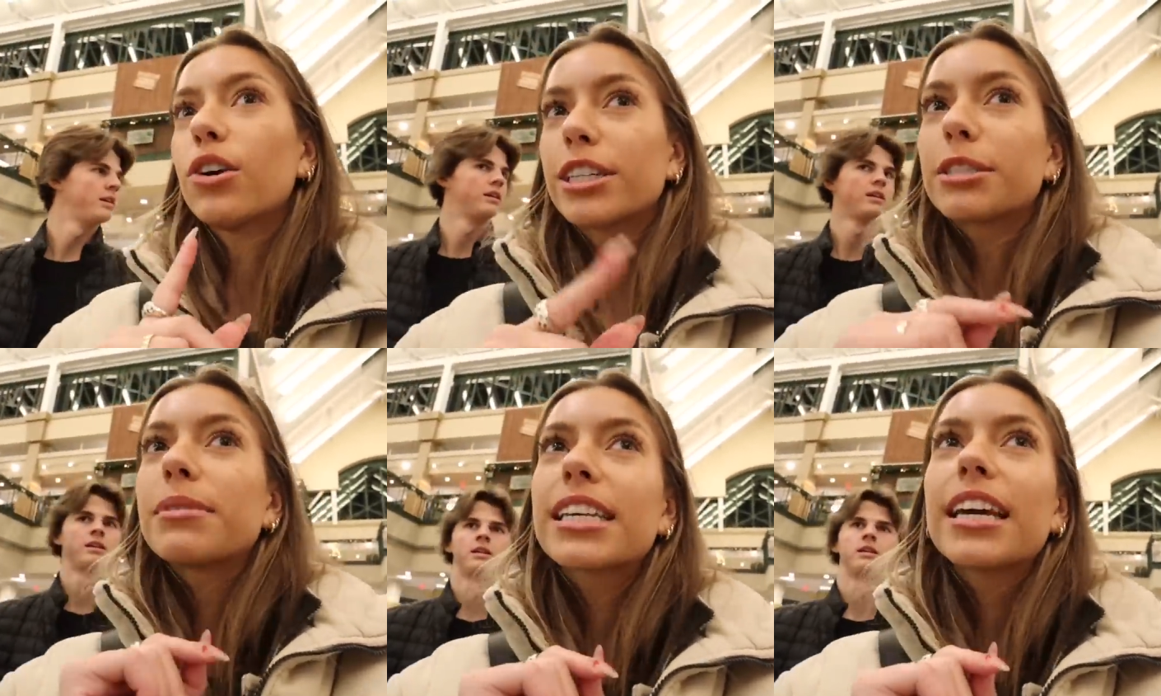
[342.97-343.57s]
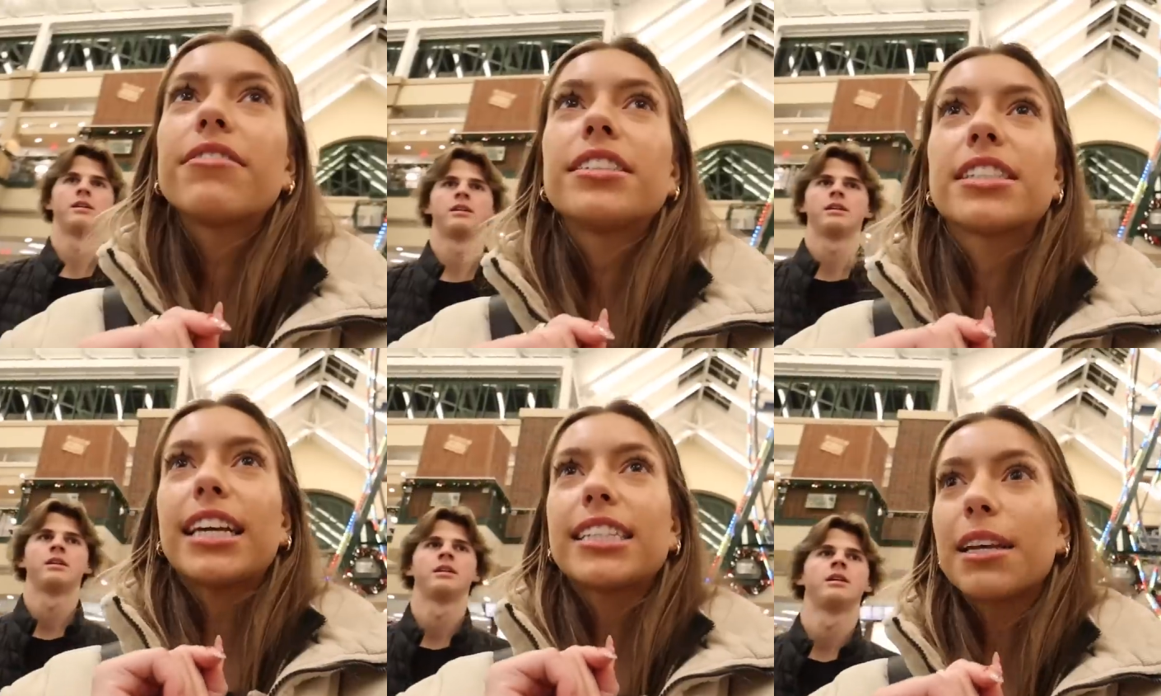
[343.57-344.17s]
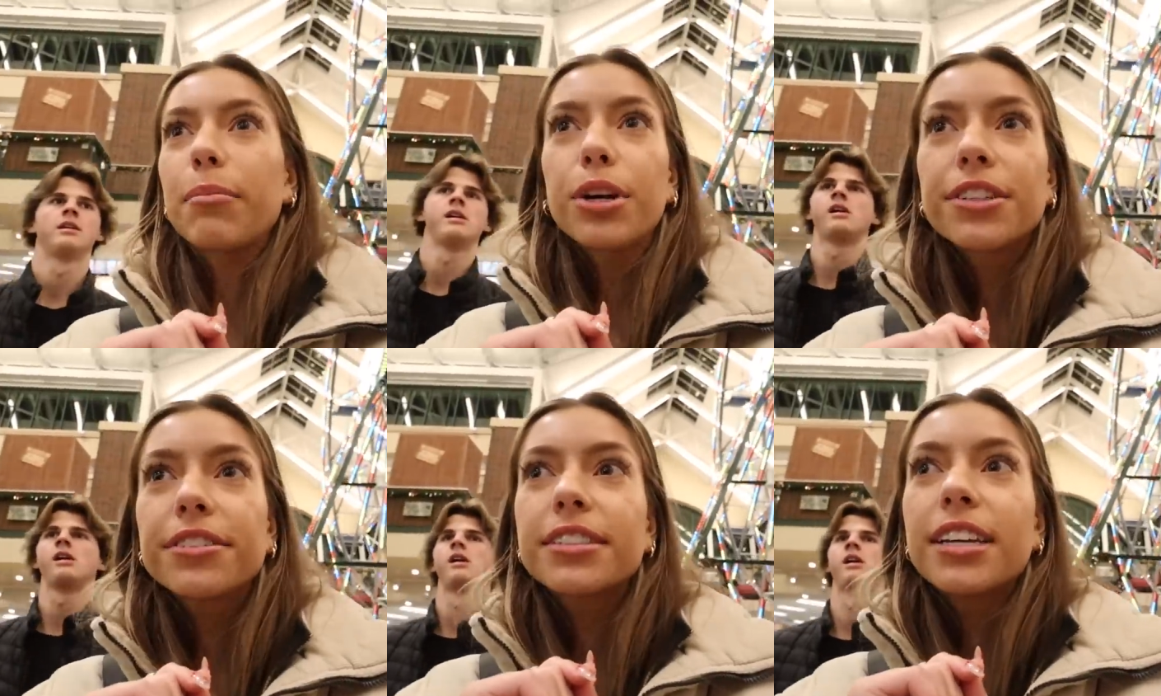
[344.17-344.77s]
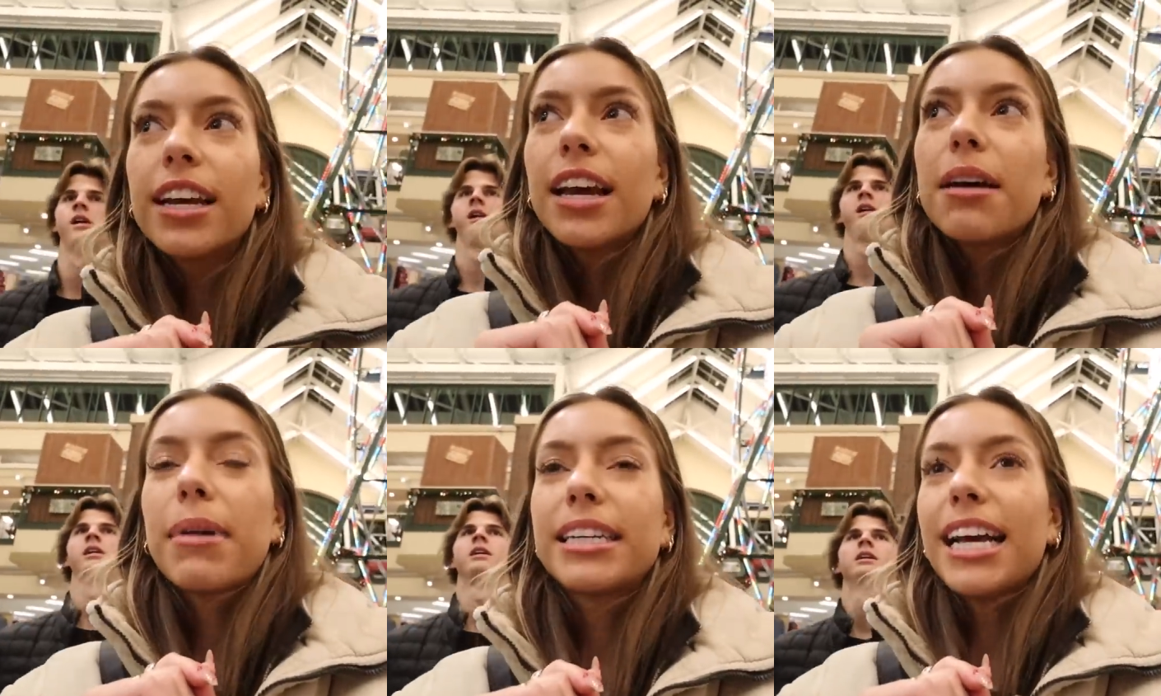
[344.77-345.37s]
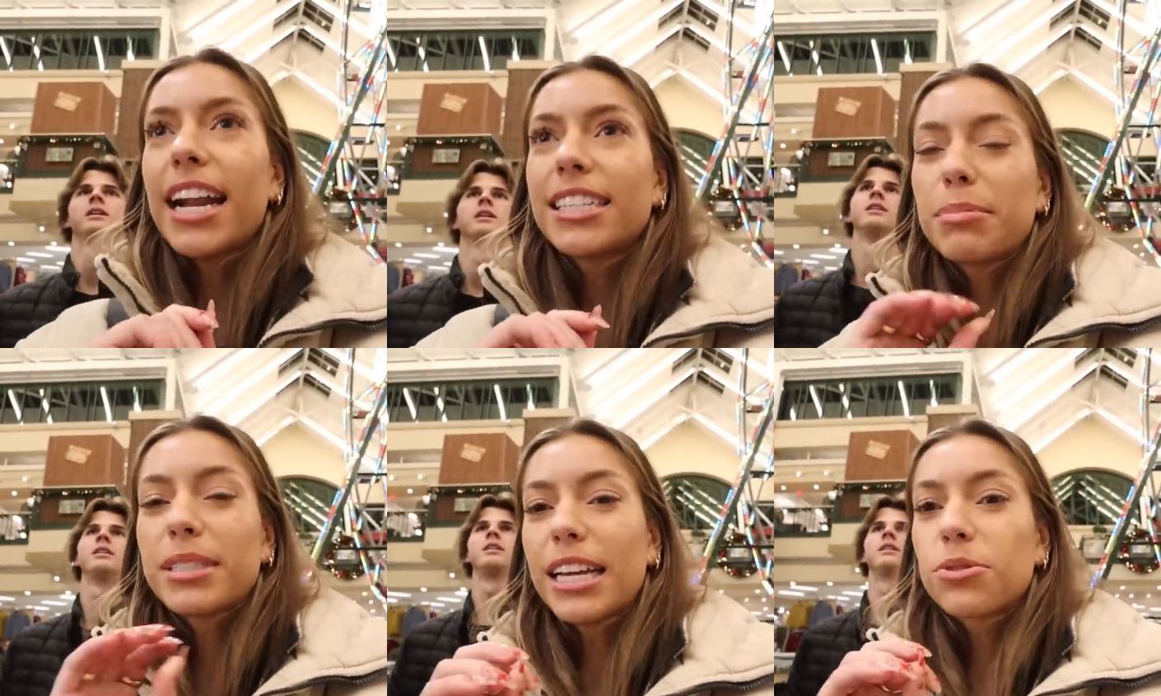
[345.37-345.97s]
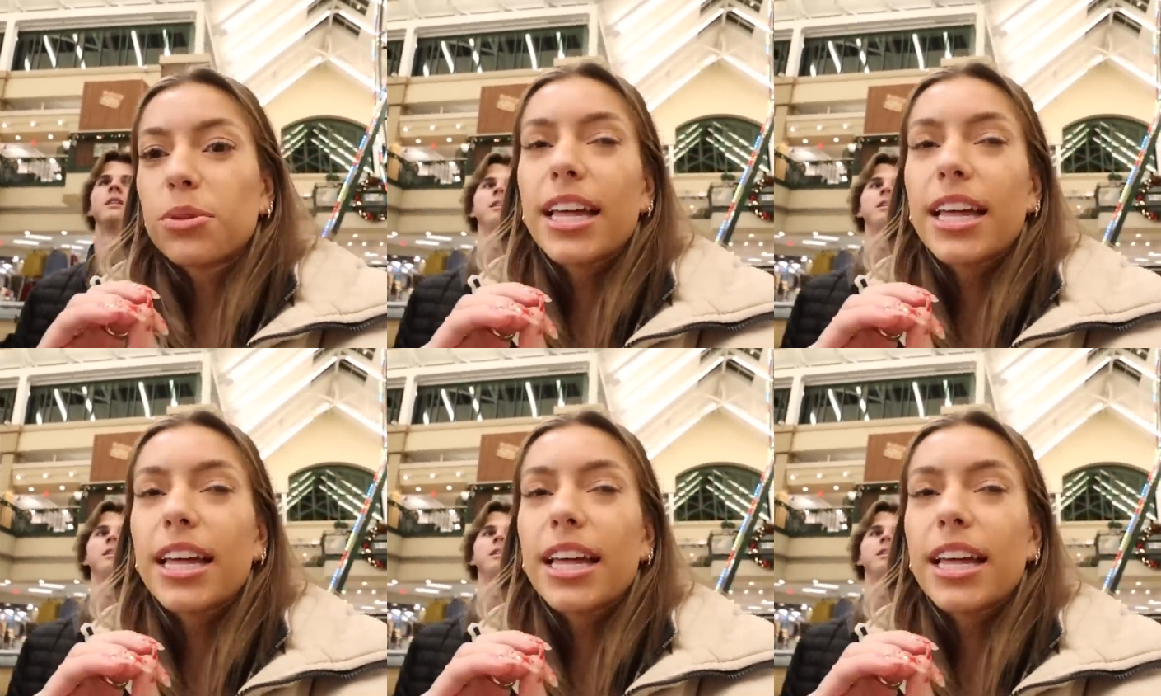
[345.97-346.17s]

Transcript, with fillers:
Speaker 1: a Christmas gift is like slippers. My dad is obsessed with